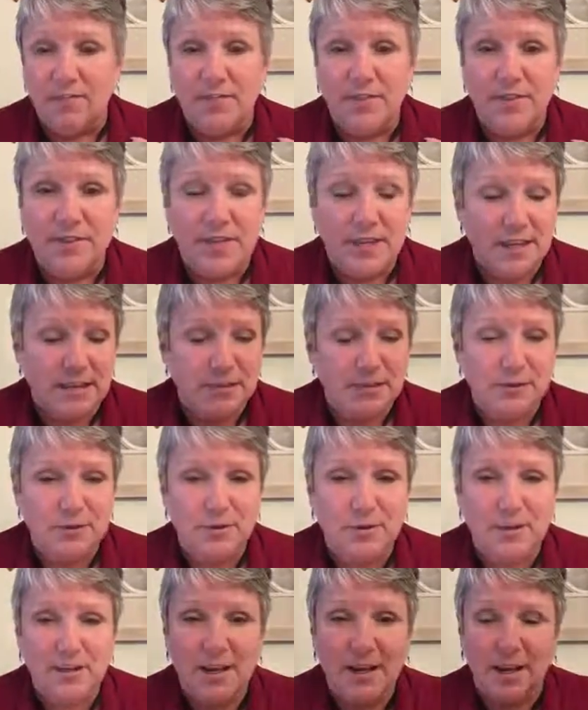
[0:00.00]
These
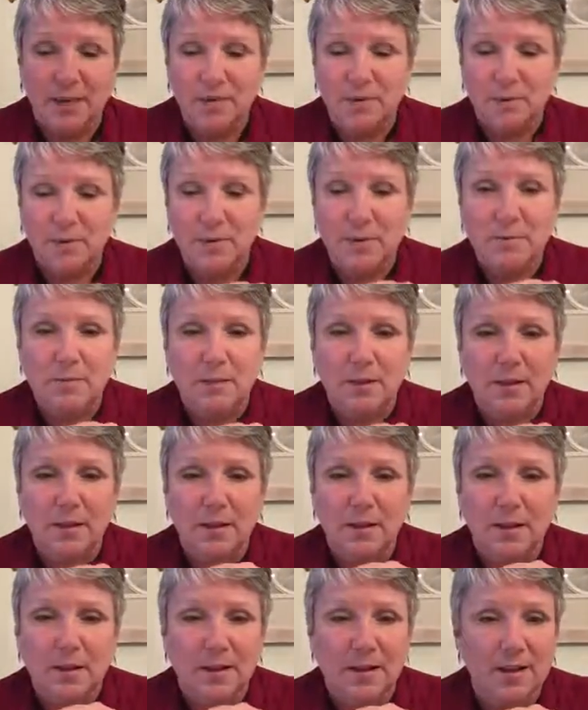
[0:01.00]
two together,
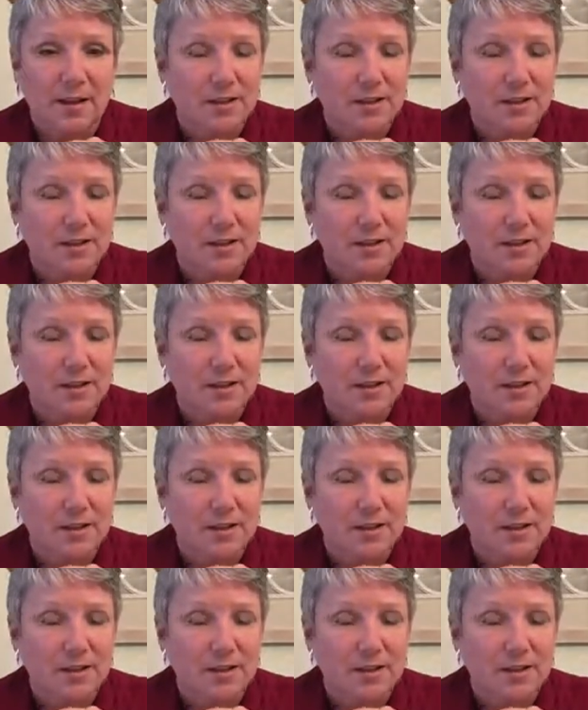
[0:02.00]
people